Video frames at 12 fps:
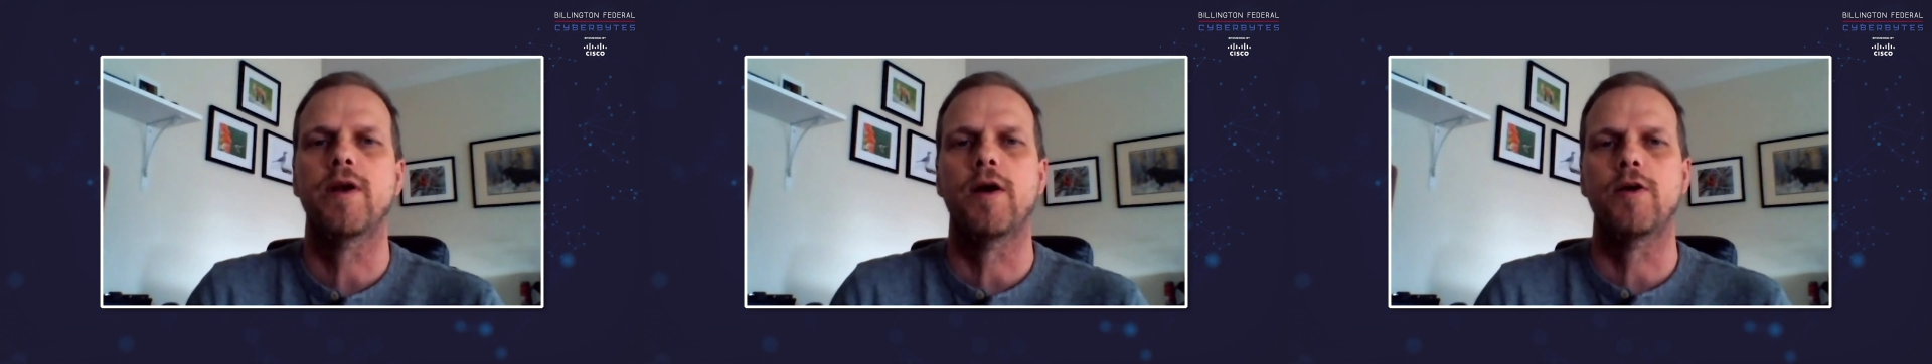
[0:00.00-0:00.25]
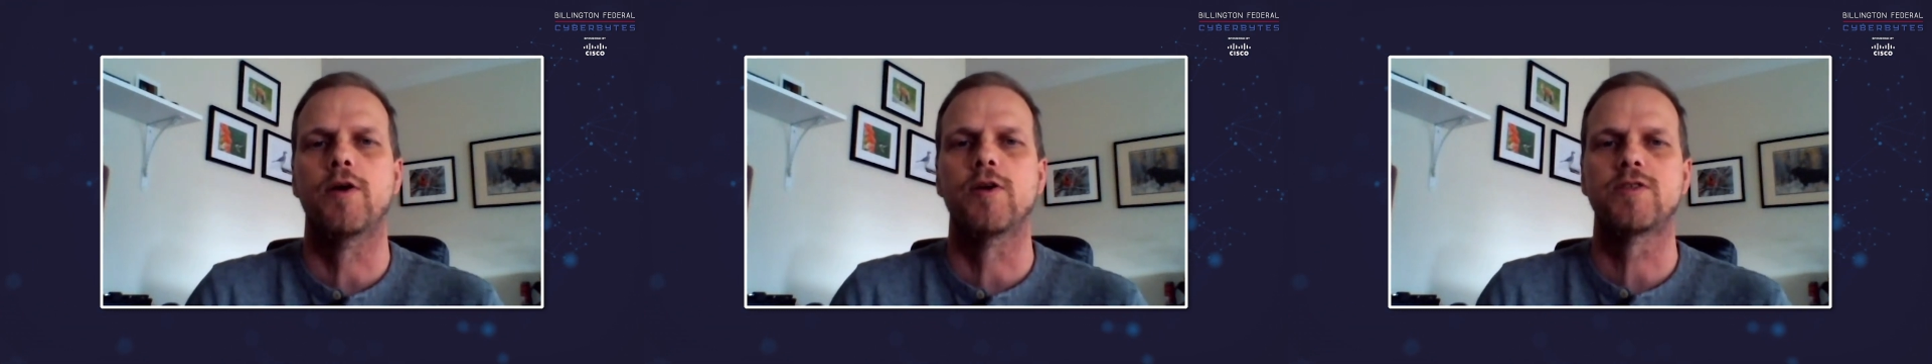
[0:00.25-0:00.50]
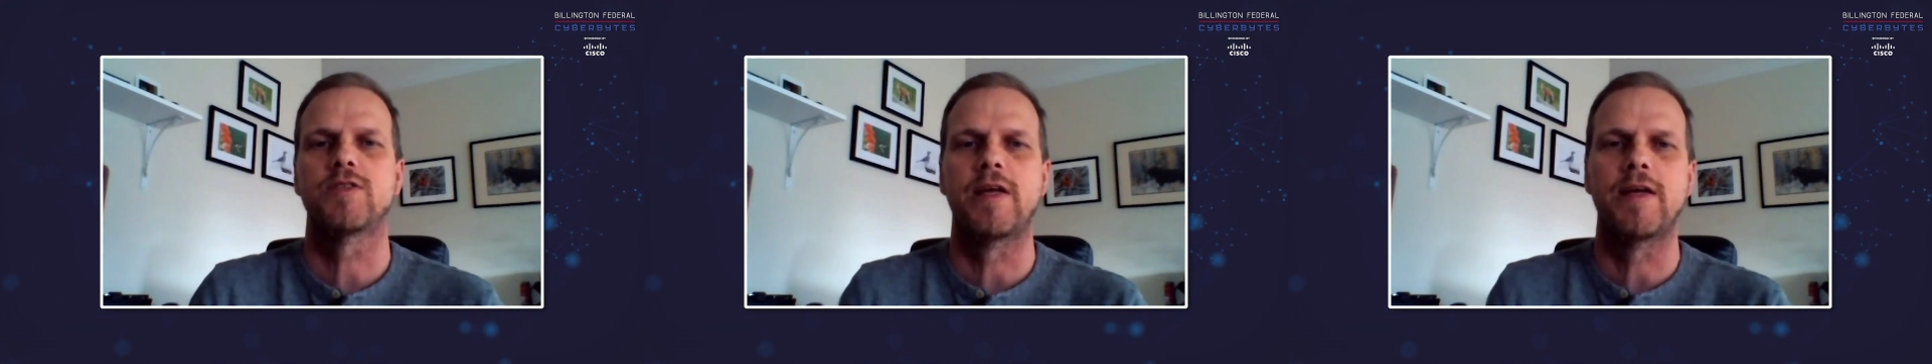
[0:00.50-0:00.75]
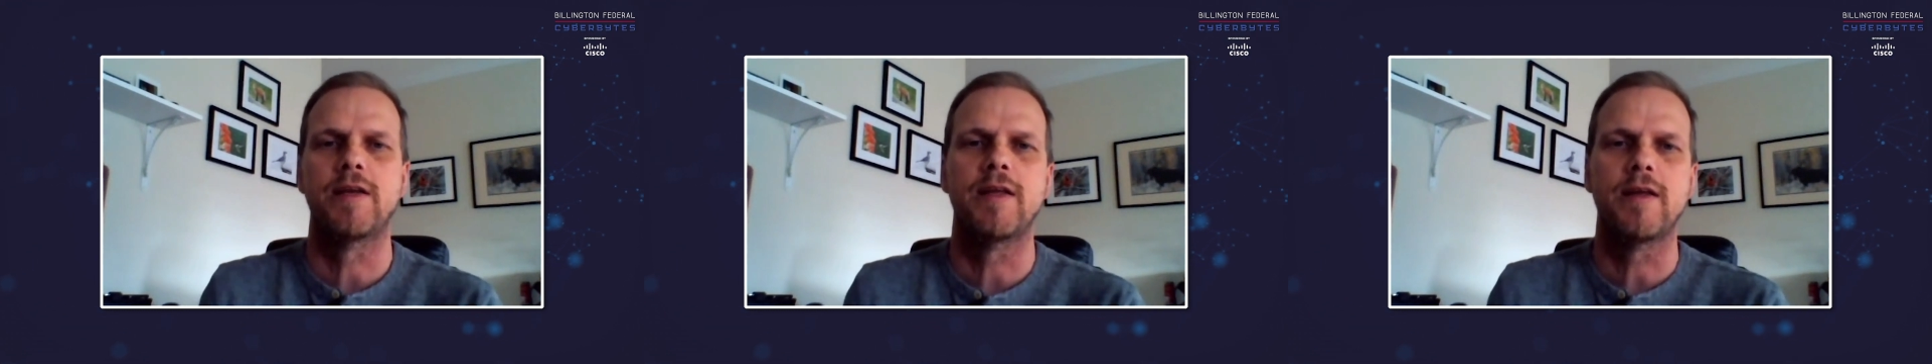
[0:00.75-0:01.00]

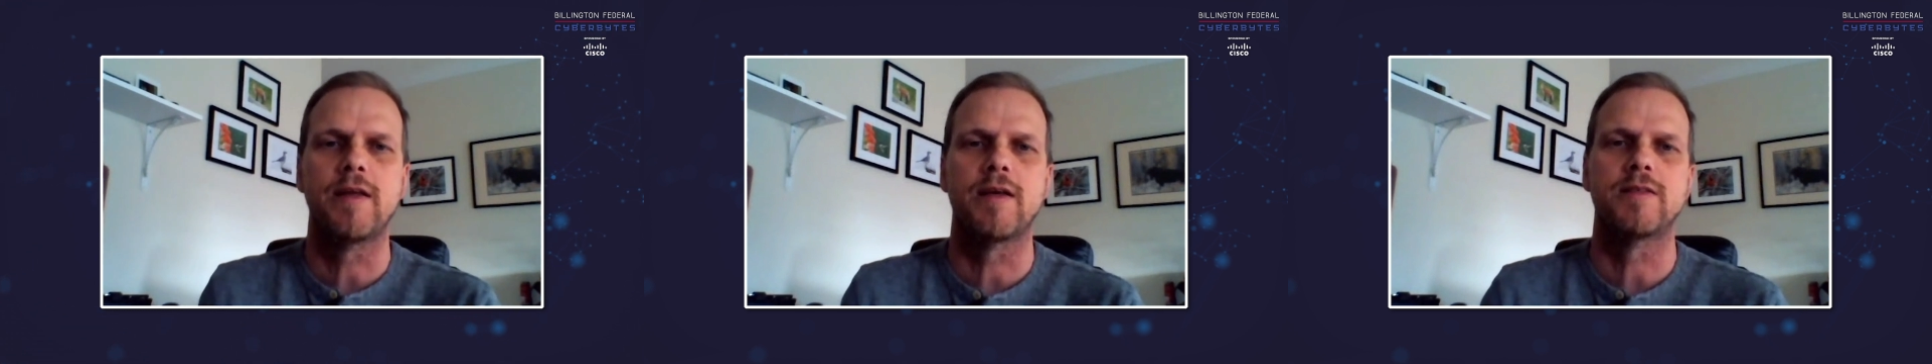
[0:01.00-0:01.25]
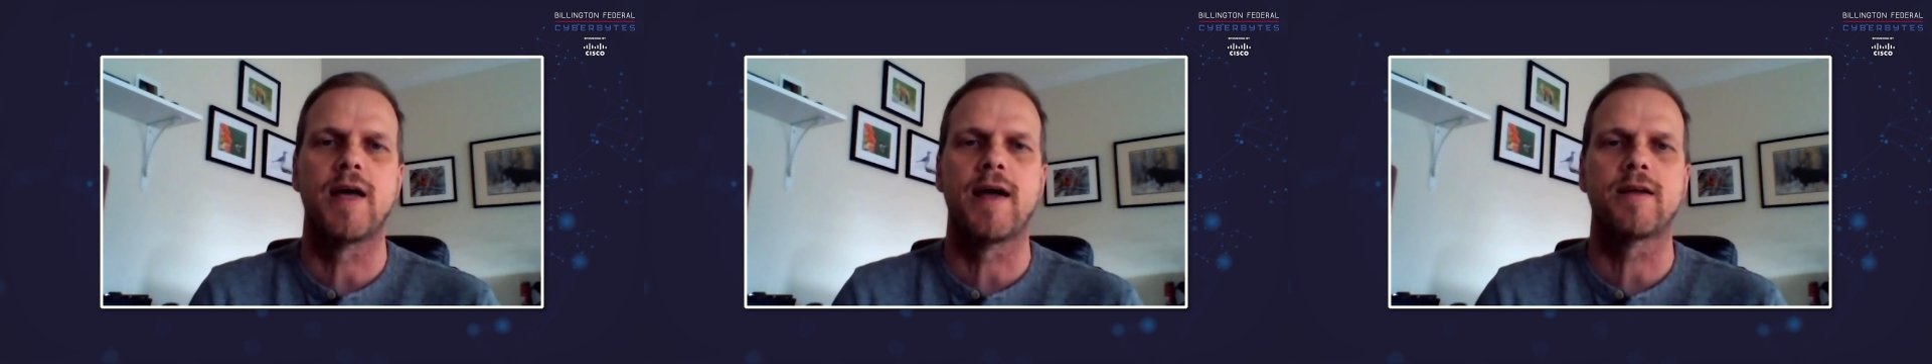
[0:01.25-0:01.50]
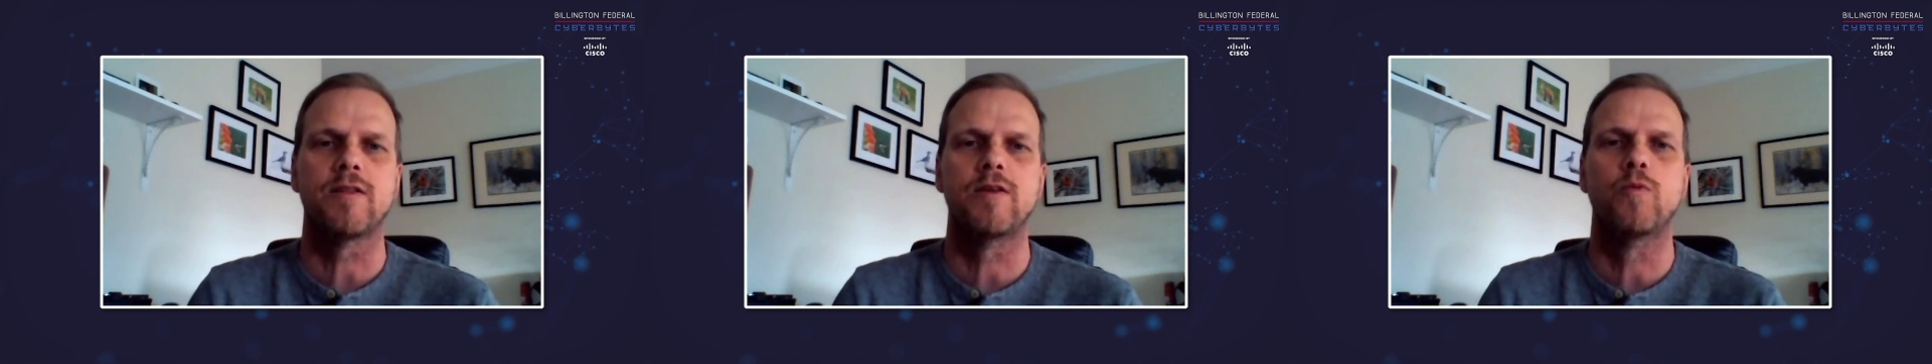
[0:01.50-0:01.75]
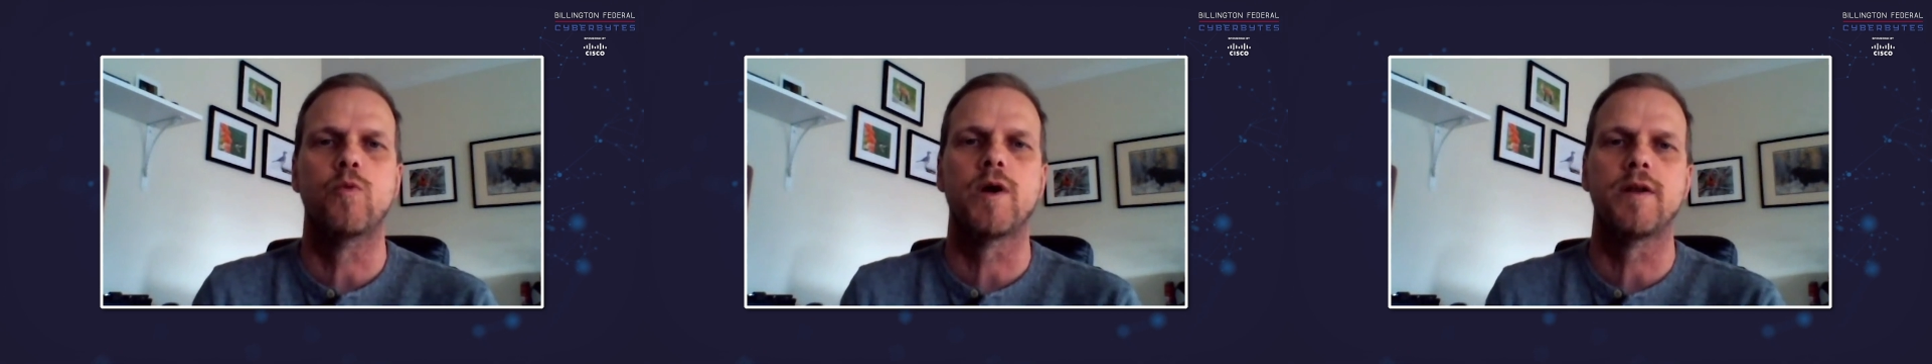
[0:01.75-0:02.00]
understanding exactly
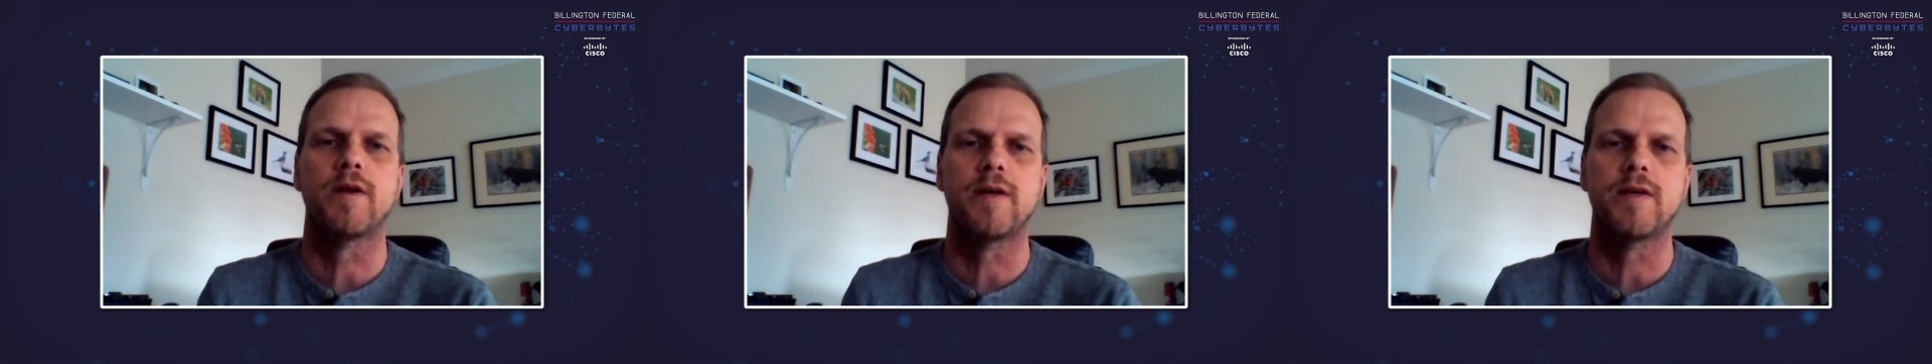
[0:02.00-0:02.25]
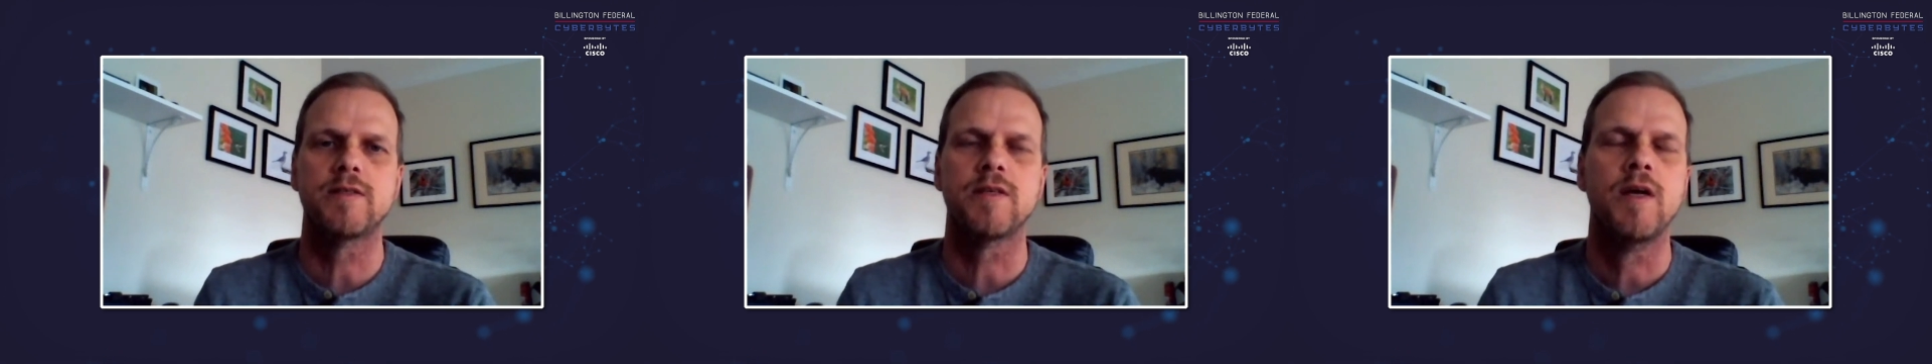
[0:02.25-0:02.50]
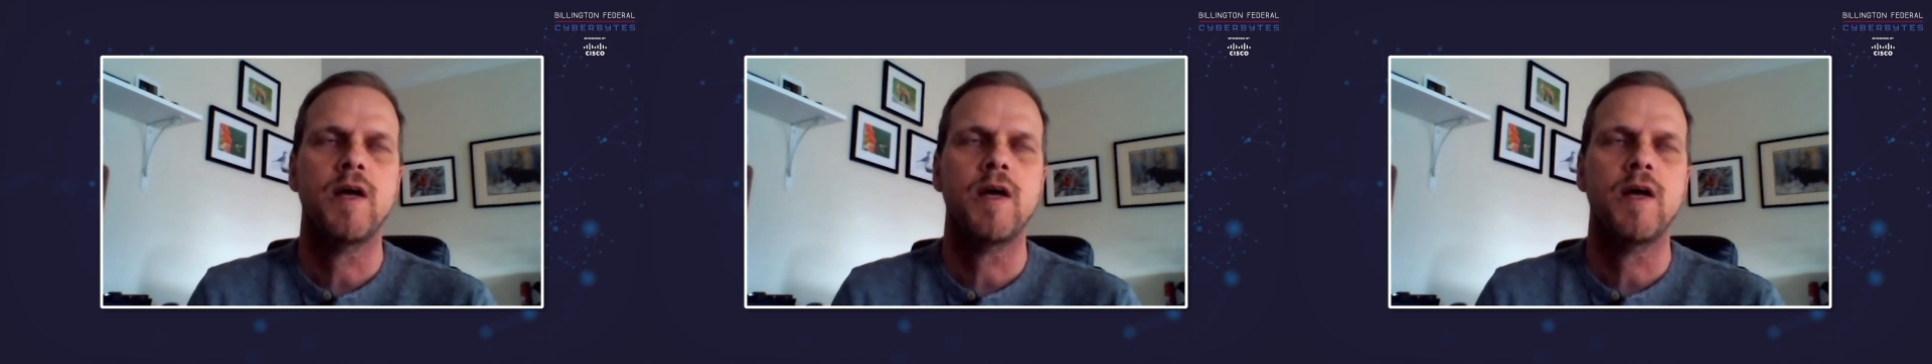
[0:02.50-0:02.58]
what it is.